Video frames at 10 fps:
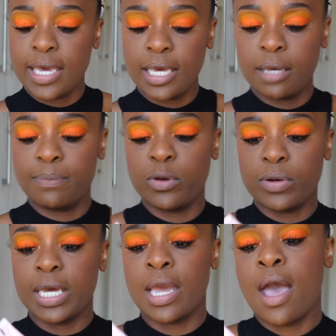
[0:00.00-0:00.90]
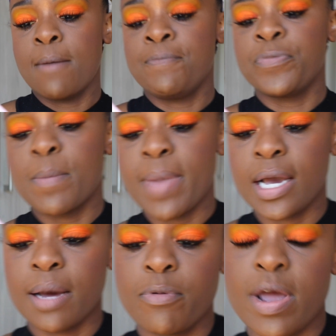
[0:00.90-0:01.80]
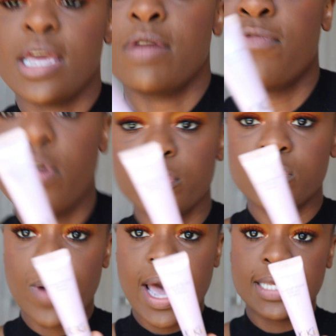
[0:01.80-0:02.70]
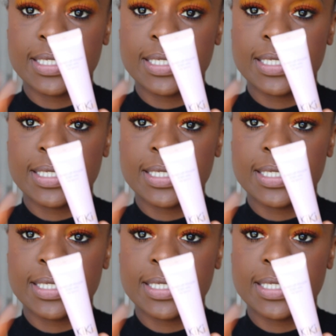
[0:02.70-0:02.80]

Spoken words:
Kiki Beauty Makeup Ready Rose Wax